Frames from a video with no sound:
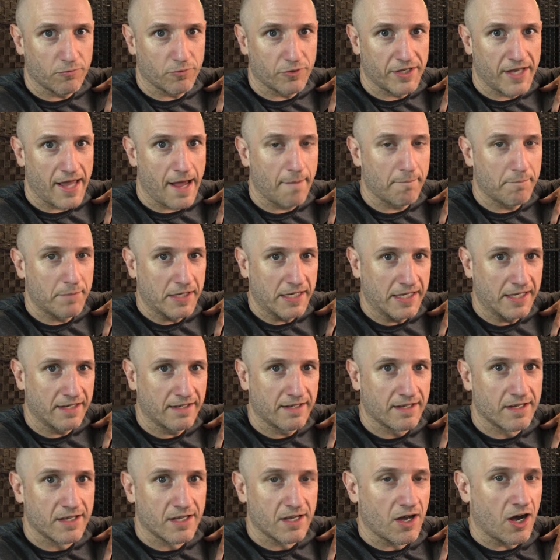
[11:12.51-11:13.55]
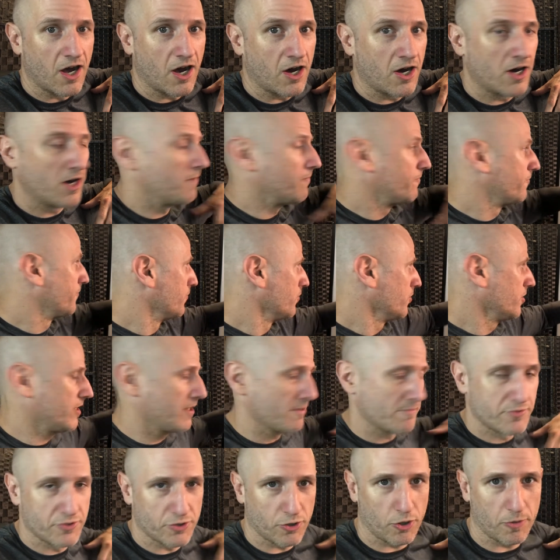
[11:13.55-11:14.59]
Will not be fully
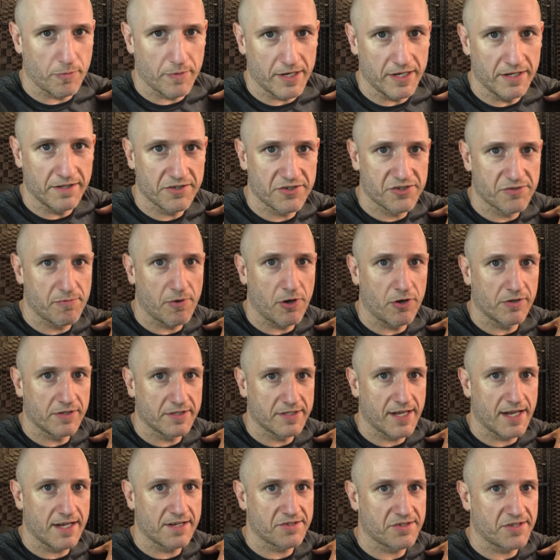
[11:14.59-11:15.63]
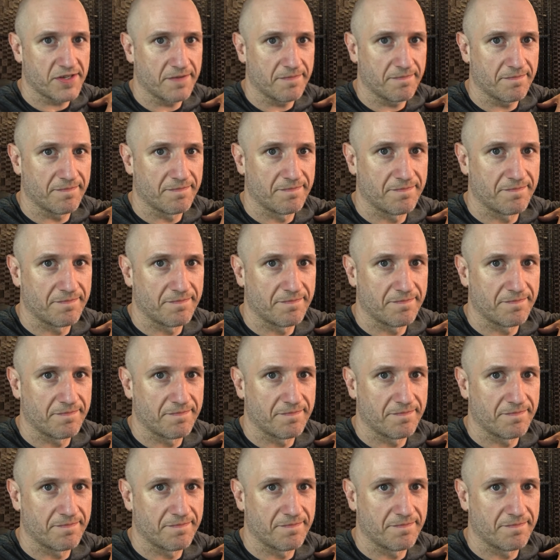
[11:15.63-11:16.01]
absorbed in the small intestine.